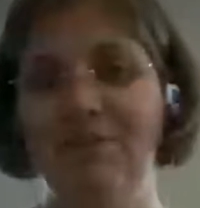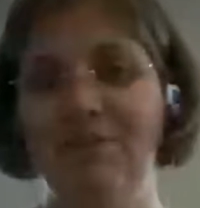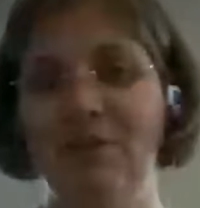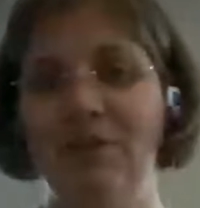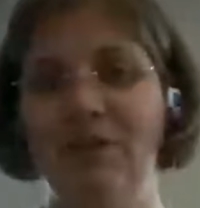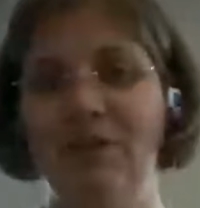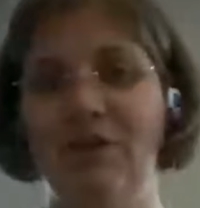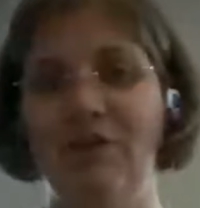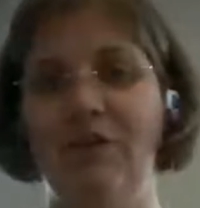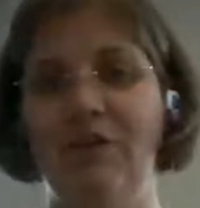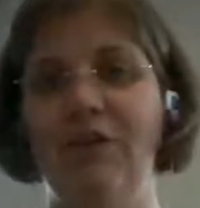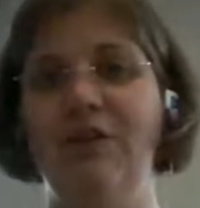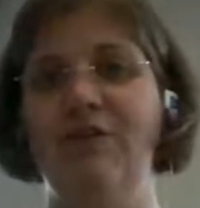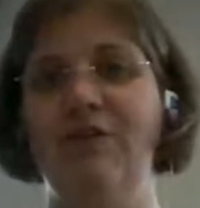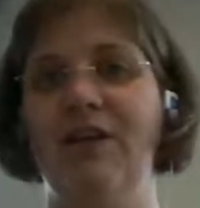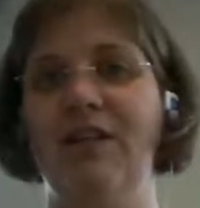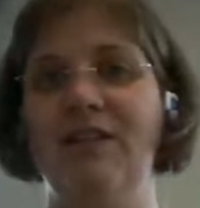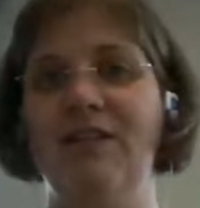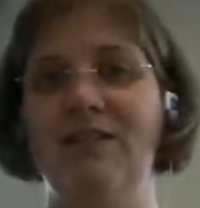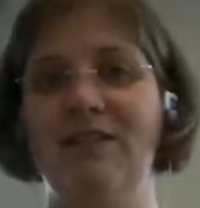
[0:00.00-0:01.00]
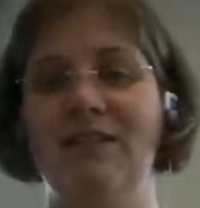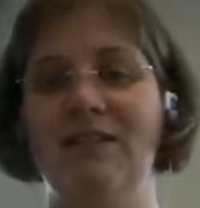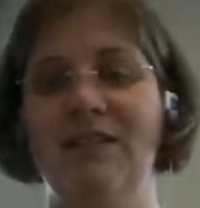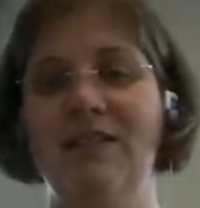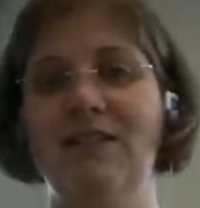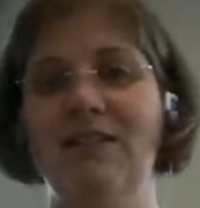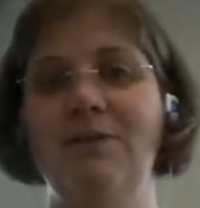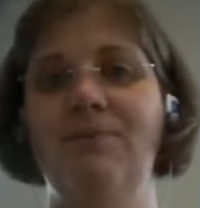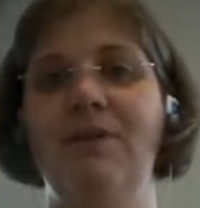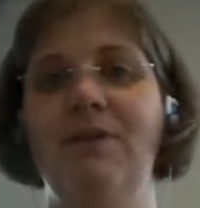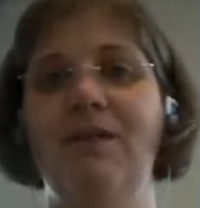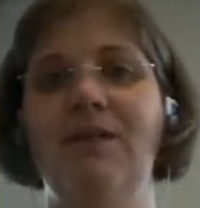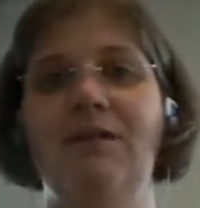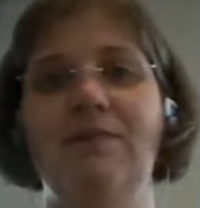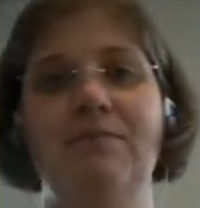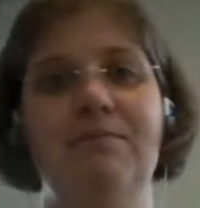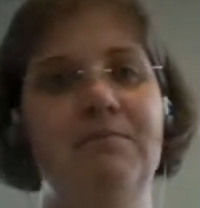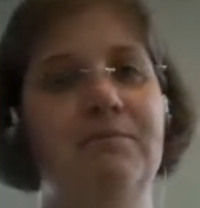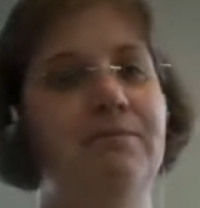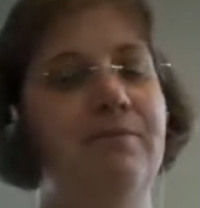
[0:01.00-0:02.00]
So in the United States,
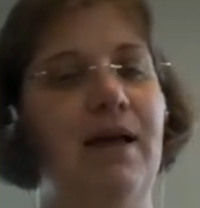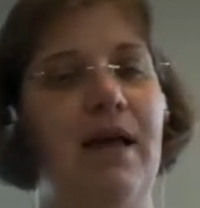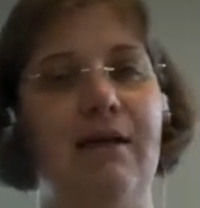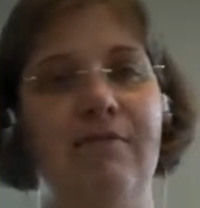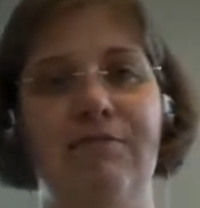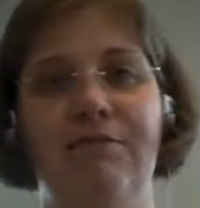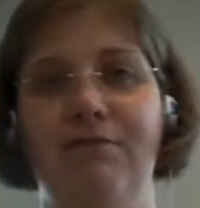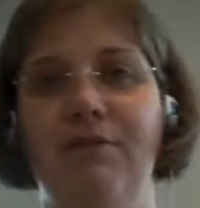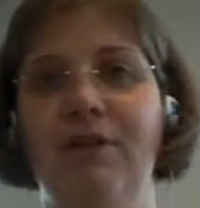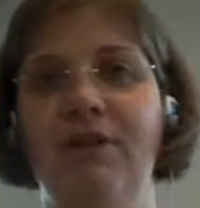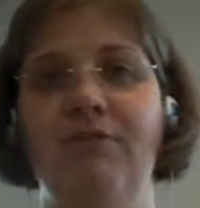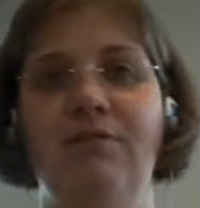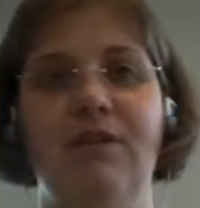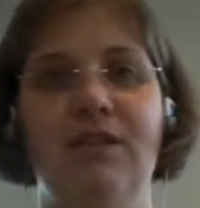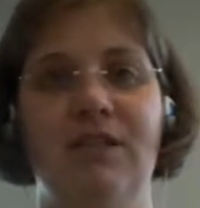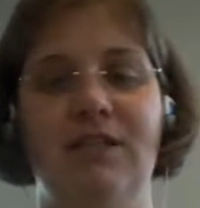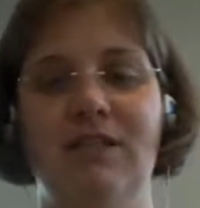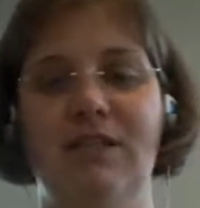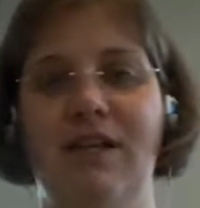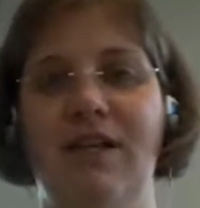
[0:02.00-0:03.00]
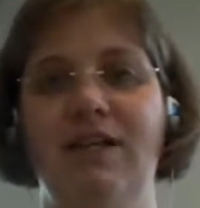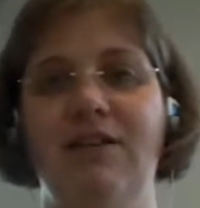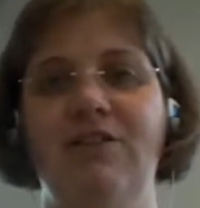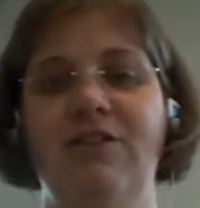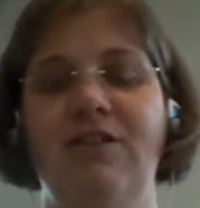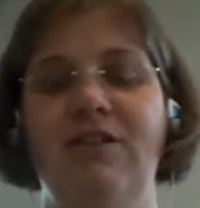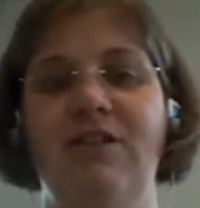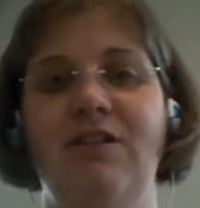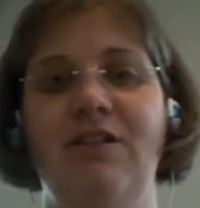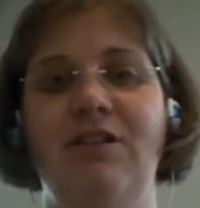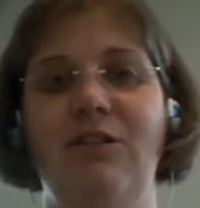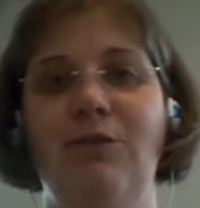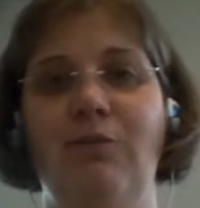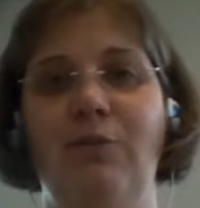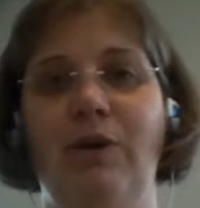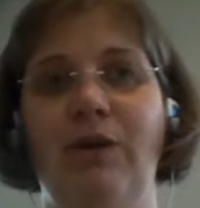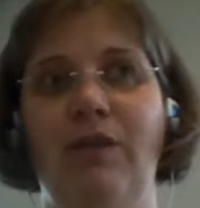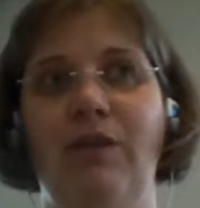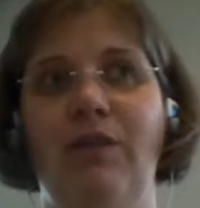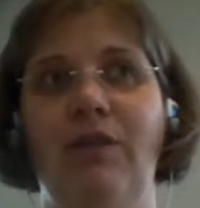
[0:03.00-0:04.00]
we have frequent interactions
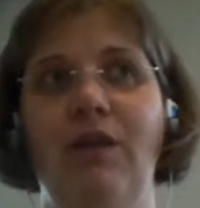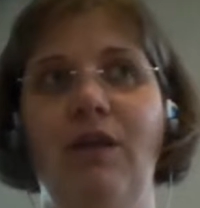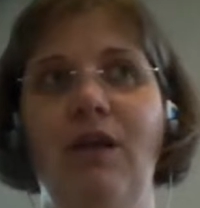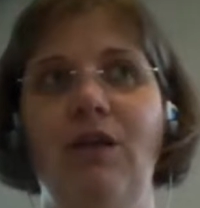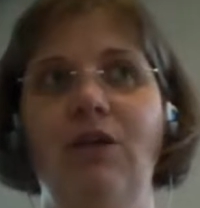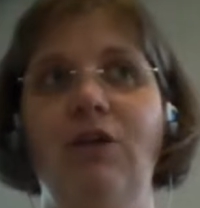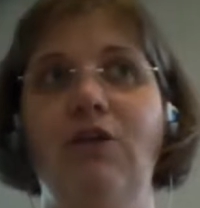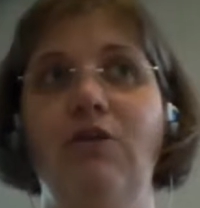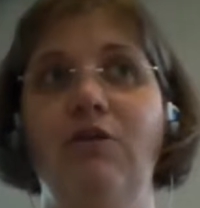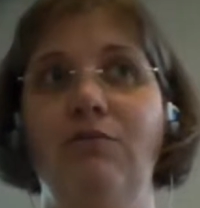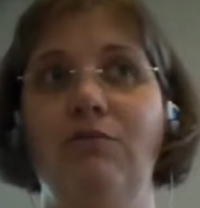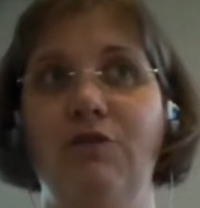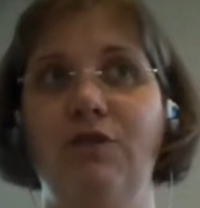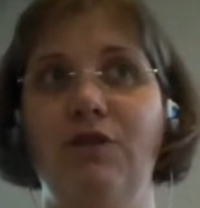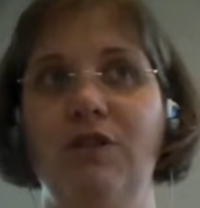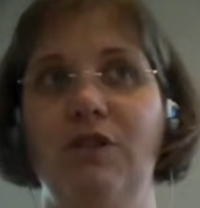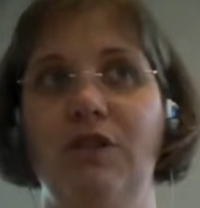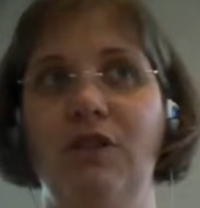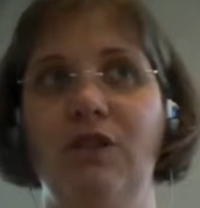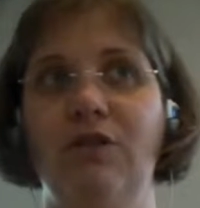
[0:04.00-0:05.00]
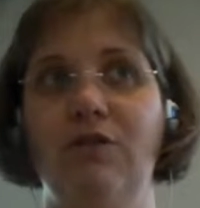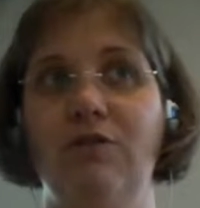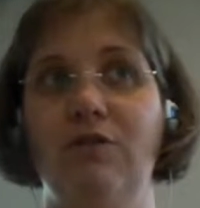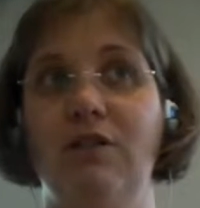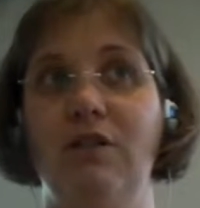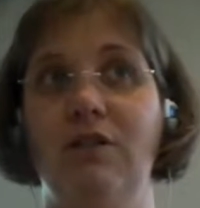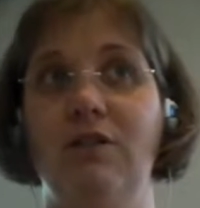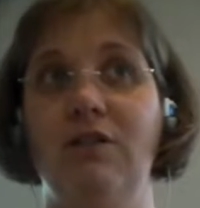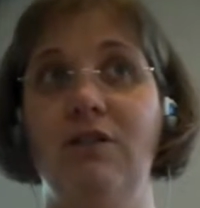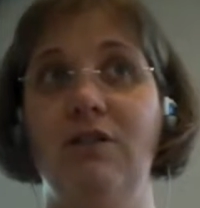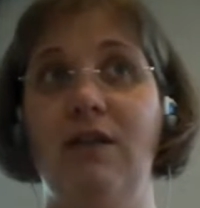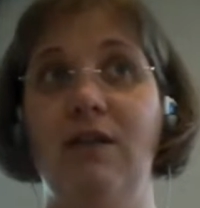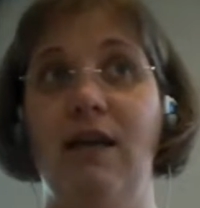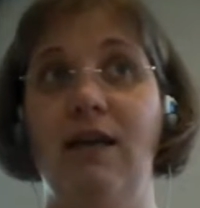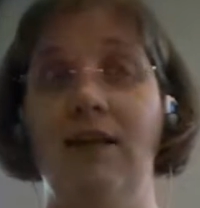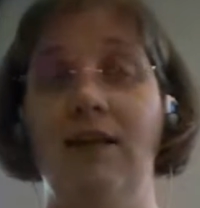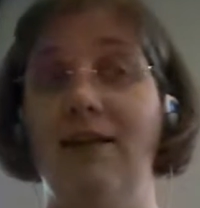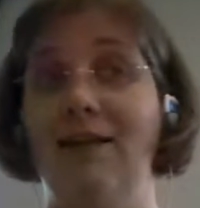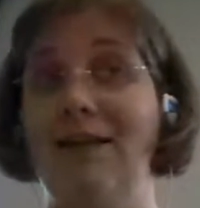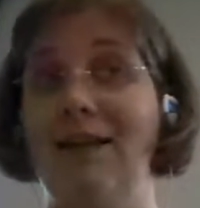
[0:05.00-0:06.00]
with university users,
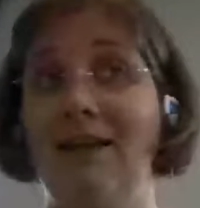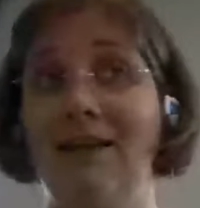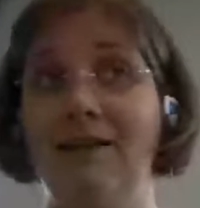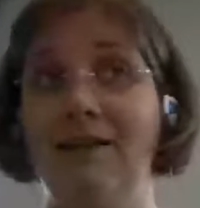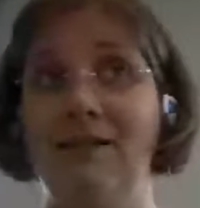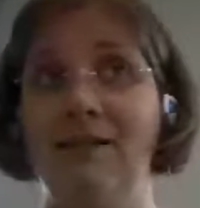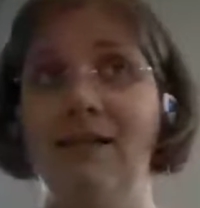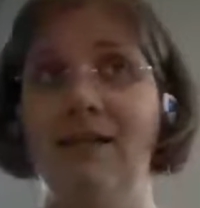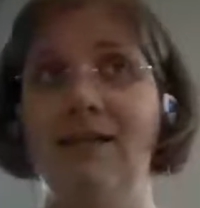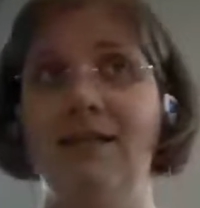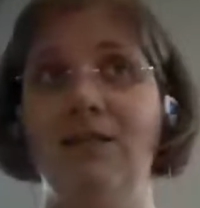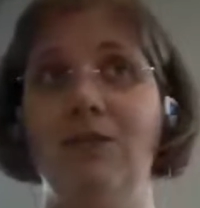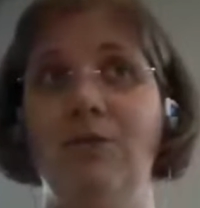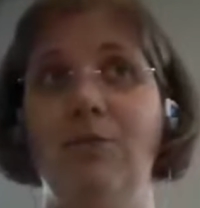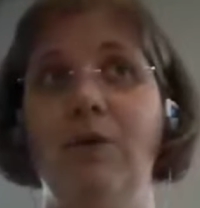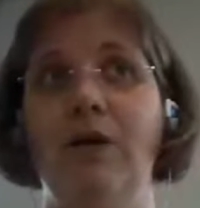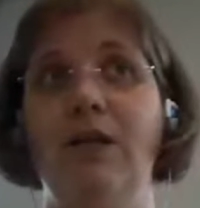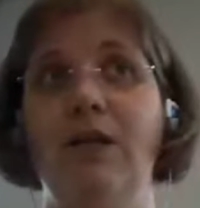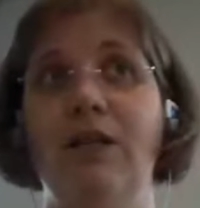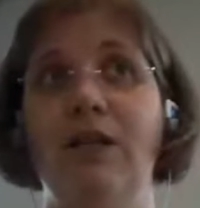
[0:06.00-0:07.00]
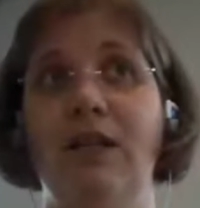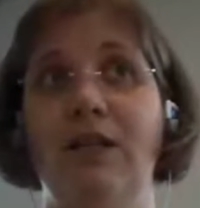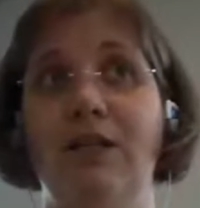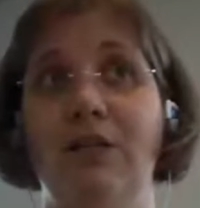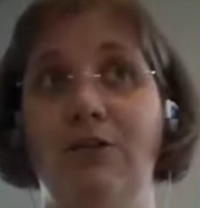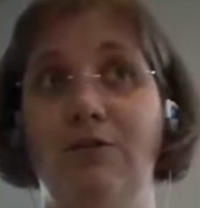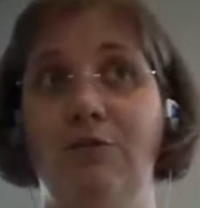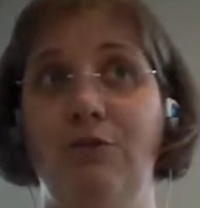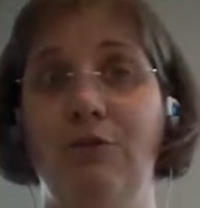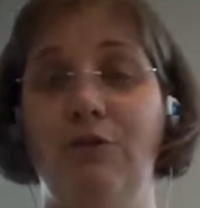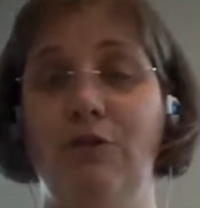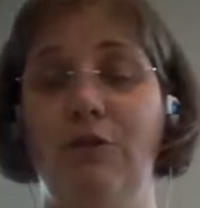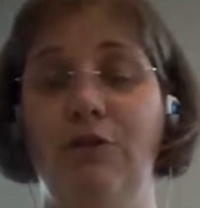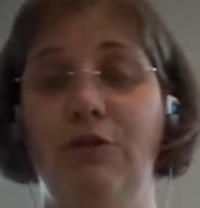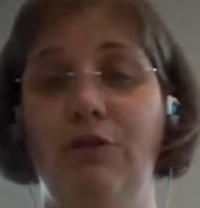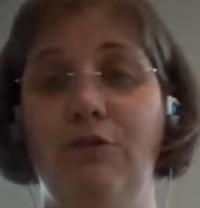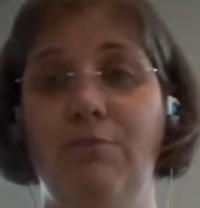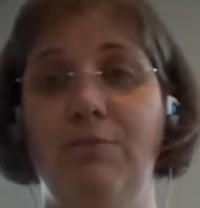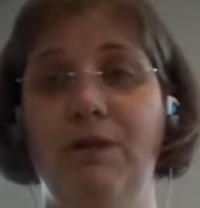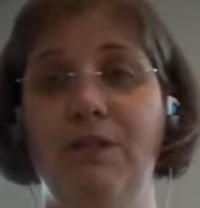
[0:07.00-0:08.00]
in Canada as well, and across
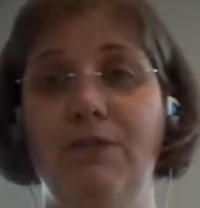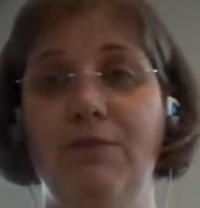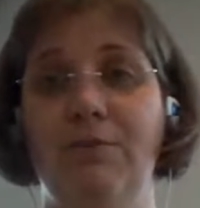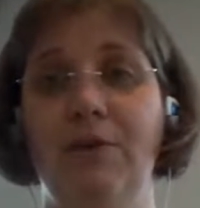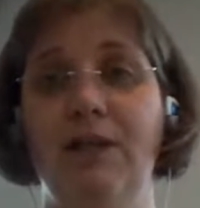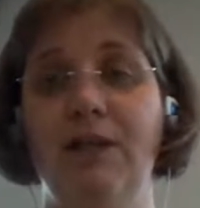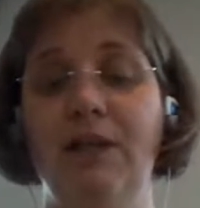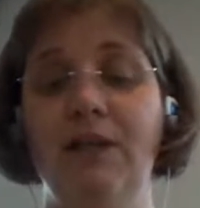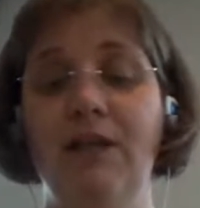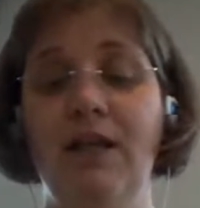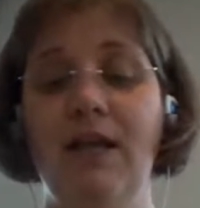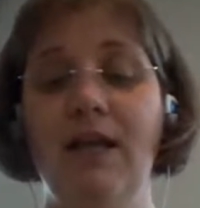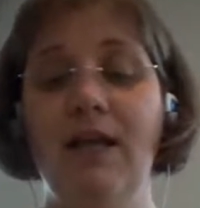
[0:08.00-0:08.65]
Europe as well.